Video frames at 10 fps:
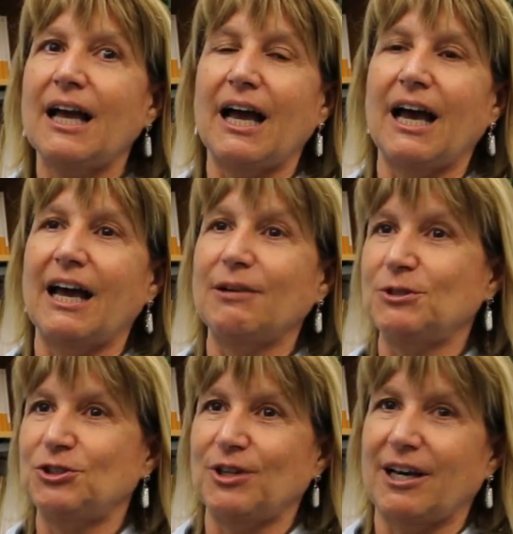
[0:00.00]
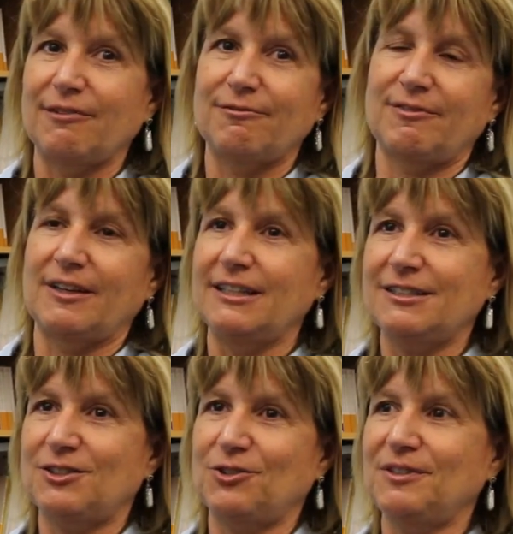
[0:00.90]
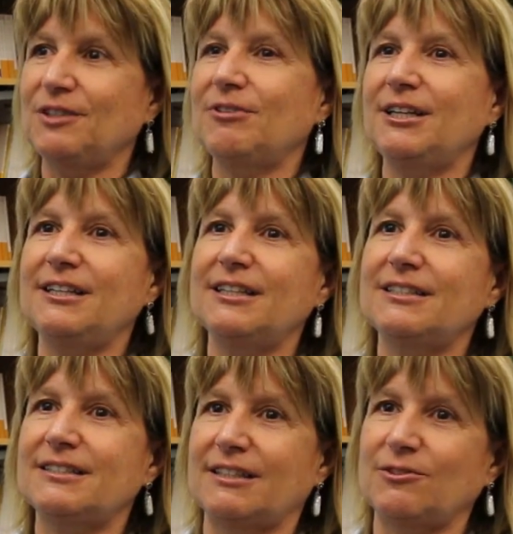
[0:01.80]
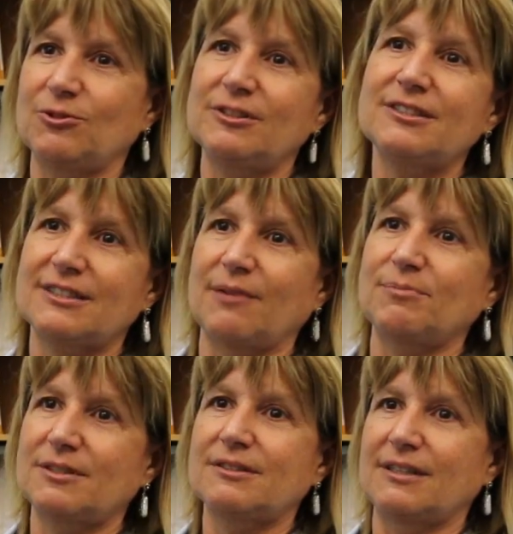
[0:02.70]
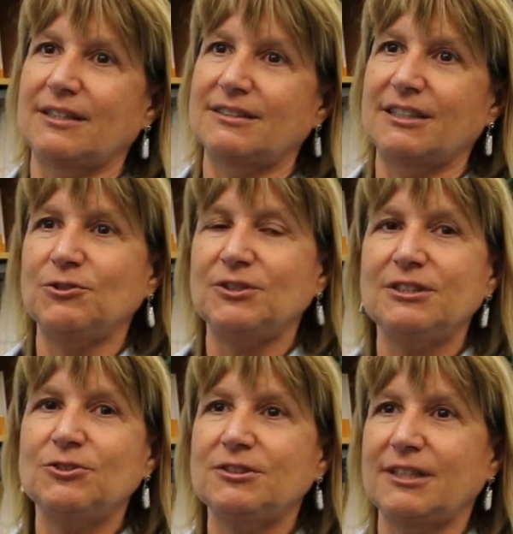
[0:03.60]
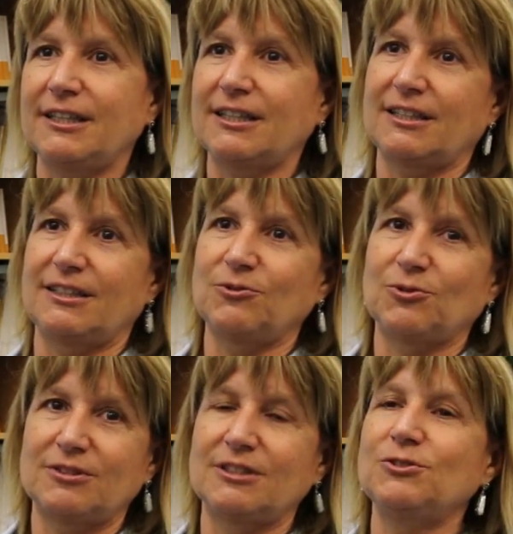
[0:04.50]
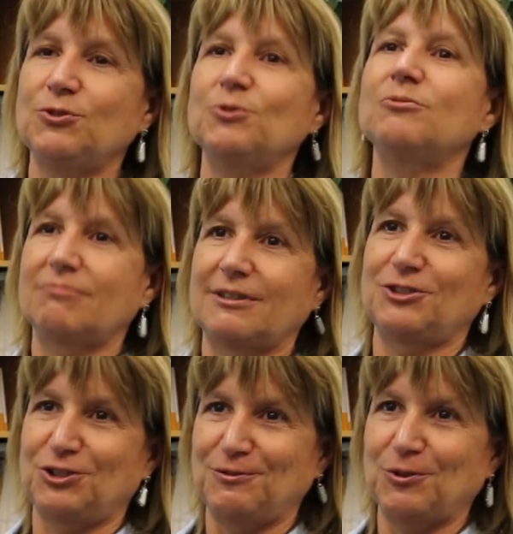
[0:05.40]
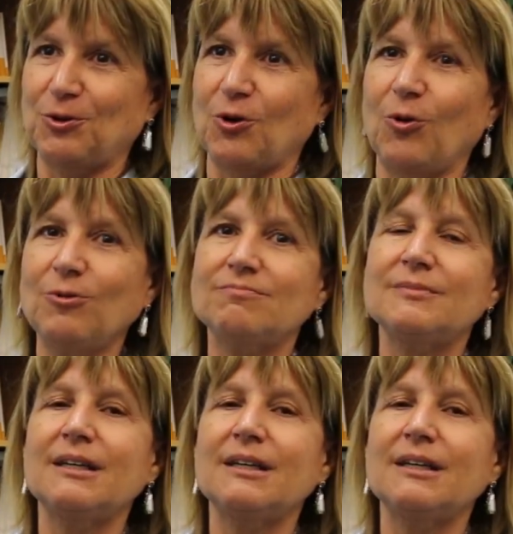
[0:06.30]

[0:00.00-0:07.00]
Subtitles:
in which you have a list of ingredients and all the steps that you need to take in order to achieve your goal.